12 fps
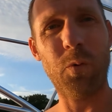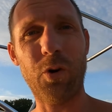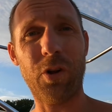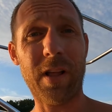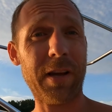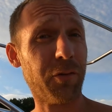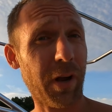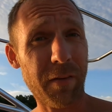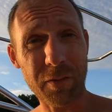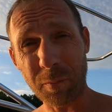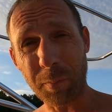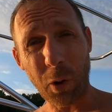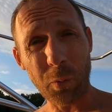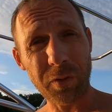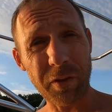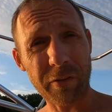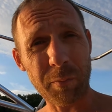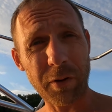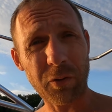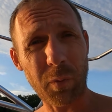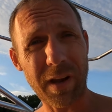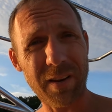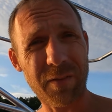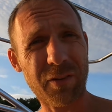will like driving the boat with this much
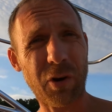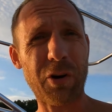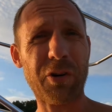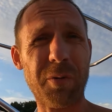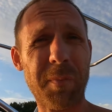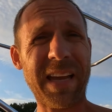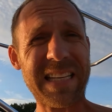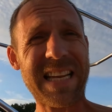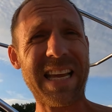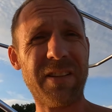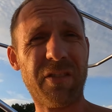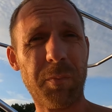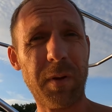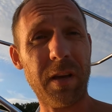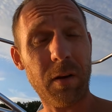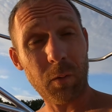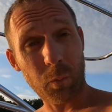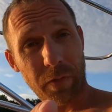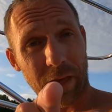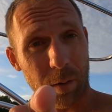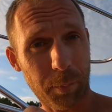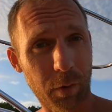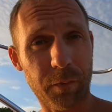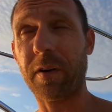weight, if it's harder to maintain speed
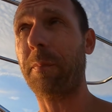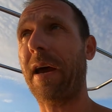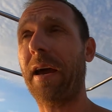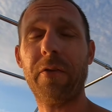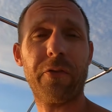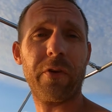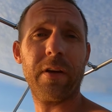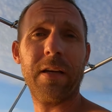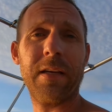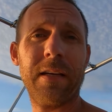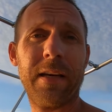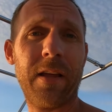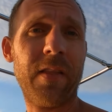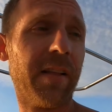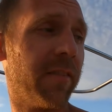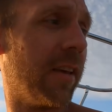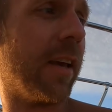without perfect pass. And that's